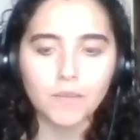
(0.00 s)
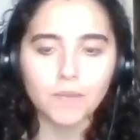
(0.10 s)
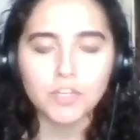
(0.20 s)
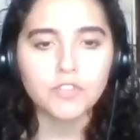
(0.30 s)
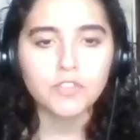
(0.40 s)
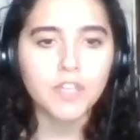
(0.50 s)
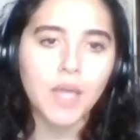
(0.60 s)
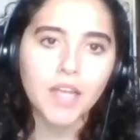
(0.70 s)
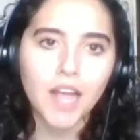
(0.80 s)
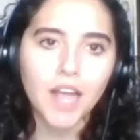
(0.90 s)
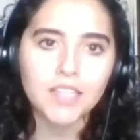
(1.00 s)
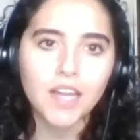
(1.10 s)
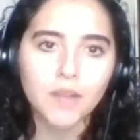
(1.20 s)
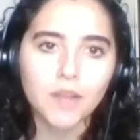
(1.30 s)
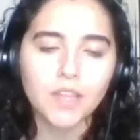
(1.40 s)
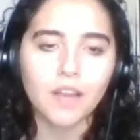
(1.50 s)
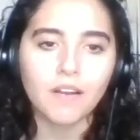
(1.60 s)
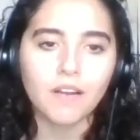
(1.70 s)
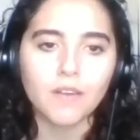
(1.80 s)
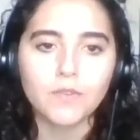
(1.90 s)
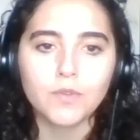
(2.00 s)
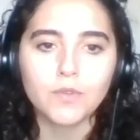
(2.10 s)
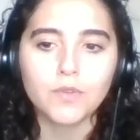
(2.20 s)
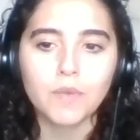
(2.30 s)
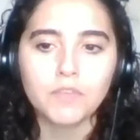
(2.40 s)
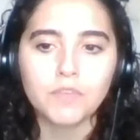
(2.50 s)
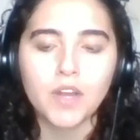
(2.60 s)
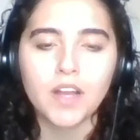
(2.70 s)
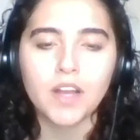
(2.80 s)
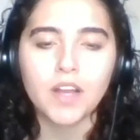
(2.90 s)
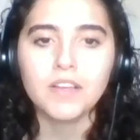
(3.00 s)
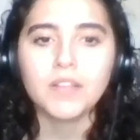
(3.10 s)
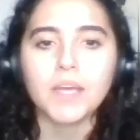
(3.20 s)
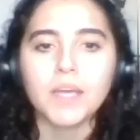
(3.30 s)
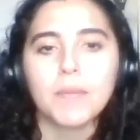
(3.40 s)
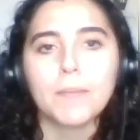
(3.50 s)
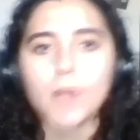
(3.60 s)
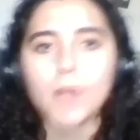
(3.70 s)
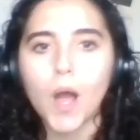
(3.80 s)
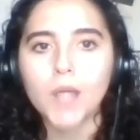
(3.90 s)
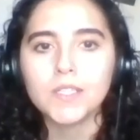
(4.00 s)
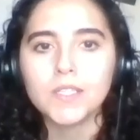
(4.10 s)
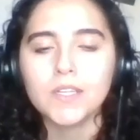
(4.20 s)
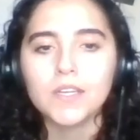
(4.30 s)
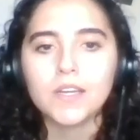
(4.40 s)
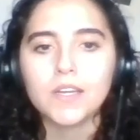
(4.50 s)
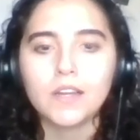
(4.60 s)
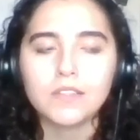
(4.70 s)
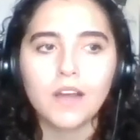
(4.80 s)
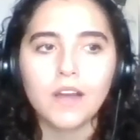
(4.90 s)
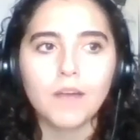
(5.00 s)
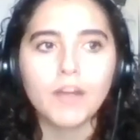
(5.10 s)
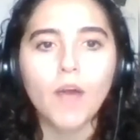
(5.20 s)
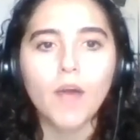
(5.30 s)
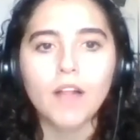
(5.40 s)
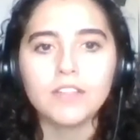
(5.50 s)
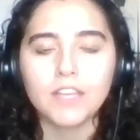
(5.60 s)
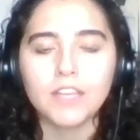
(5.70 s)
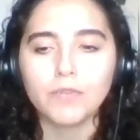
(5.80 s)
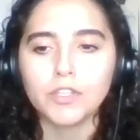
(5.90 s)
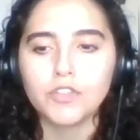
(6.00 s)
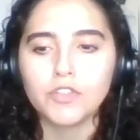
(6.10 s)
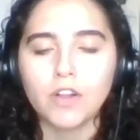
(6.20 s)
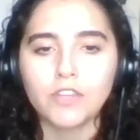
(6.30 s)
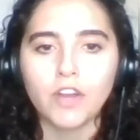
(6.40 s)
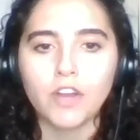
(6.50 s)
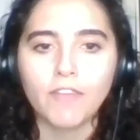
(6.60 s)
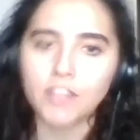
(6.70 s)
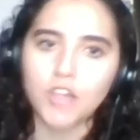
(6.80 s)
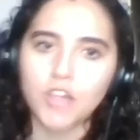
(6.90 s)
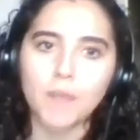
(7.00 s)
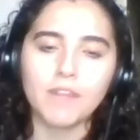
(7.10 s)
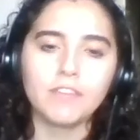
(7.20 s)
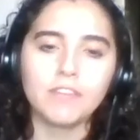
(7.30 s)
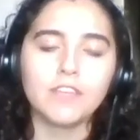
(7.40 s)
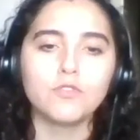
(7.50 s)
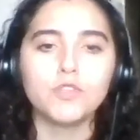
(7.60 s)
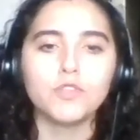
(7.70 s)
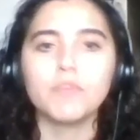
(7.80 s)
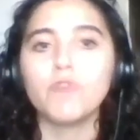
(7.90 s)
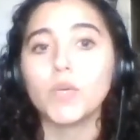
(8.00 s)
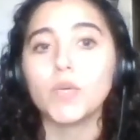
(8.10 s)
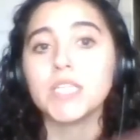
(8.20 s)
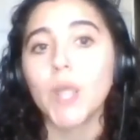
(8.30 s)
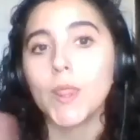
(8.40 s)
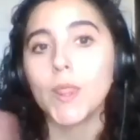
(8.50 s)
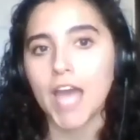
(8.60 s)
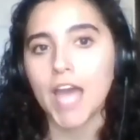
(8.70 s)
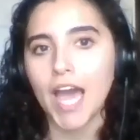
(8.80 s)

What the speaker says: just to get content out there, and also too I'm trying to like make blogs because I know Helen's like really struggling trying to find a job and everything, so she's been focusing on that.